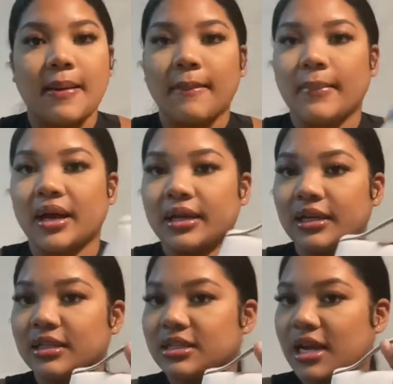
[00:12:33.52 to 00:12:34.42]
my
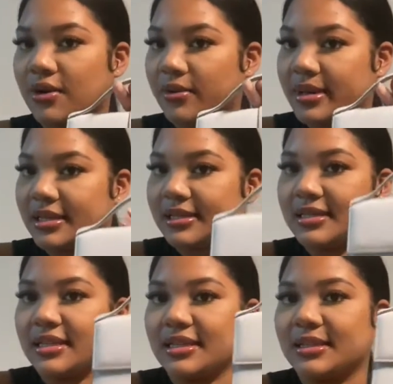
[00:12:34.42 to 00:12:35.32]
Jacqueline's.
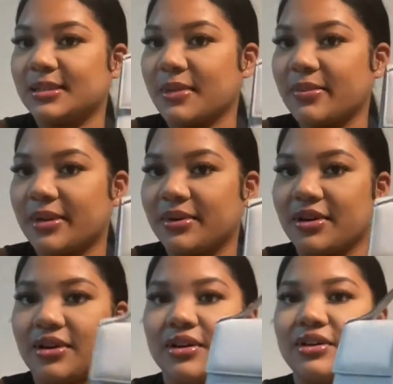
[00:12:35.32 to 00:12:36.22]
This is my baby
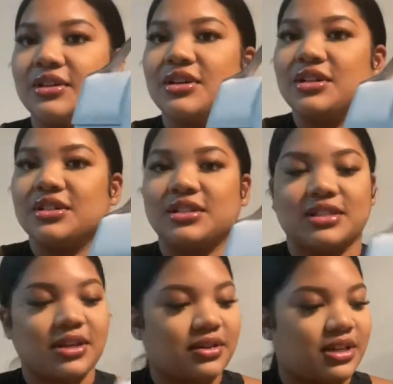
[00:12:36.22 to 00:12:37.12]
girl. She's
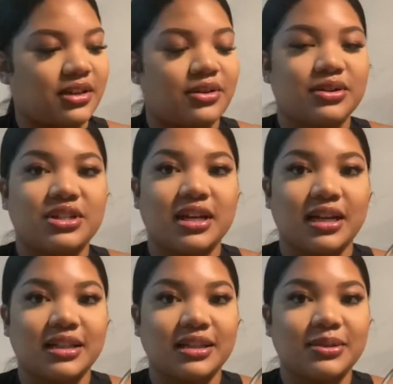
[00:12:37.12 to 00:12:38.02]
so cute. She got
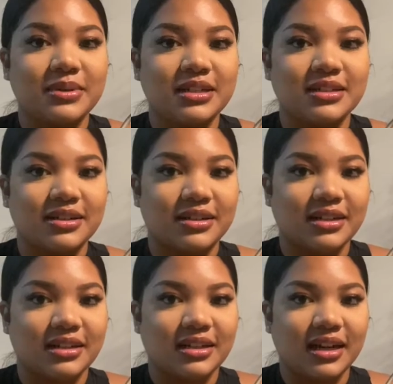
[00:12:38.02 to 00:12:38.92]
a little bit
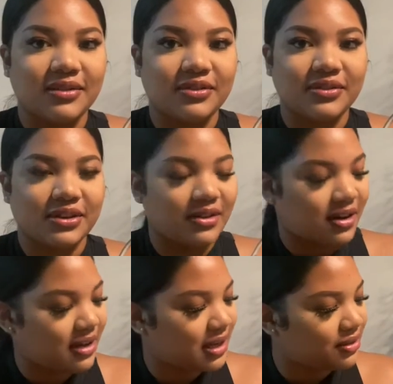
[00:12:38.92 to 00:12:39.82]
dirty. I have to figure
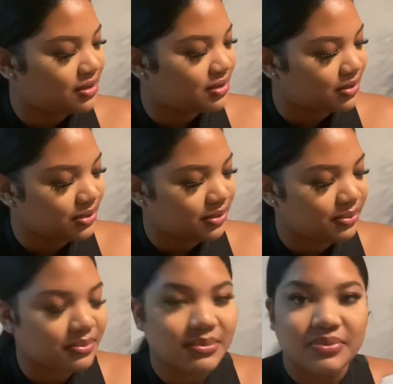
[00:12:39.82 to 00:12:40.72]
out how to
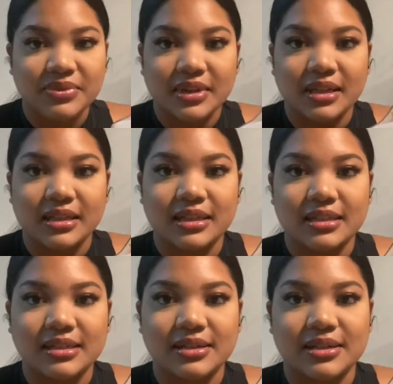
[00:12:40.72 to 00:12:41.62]
get this
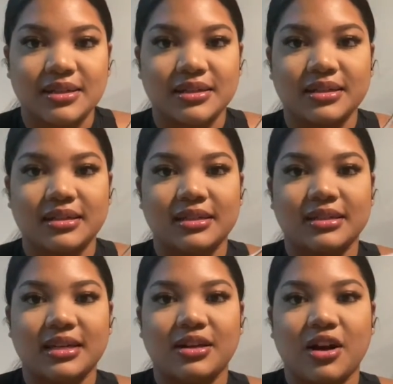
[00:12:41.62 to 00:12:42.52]
little
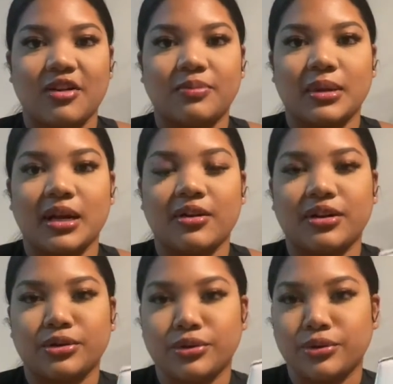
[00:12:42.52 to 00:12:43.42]
stain off, but I
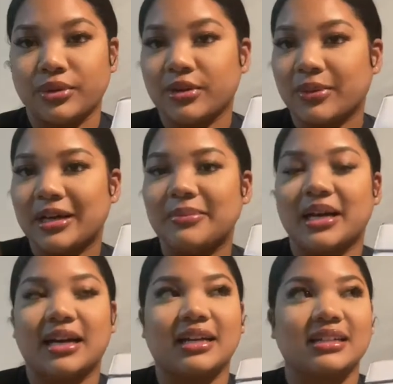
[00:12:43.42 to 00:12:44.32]
already knew with the white
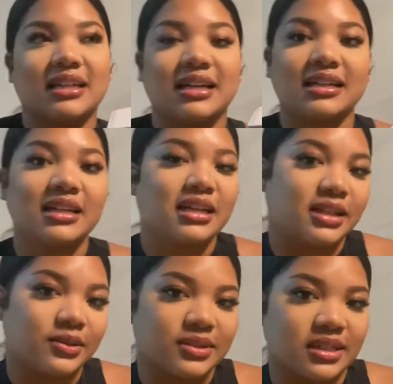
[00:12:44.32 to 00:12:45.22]
bag that
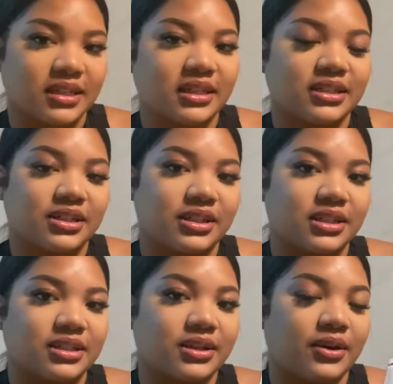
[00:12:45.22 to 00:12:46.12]
it was gonna get
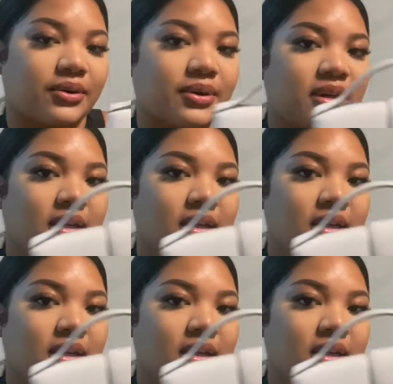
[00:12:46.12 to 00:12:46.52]
dirty. So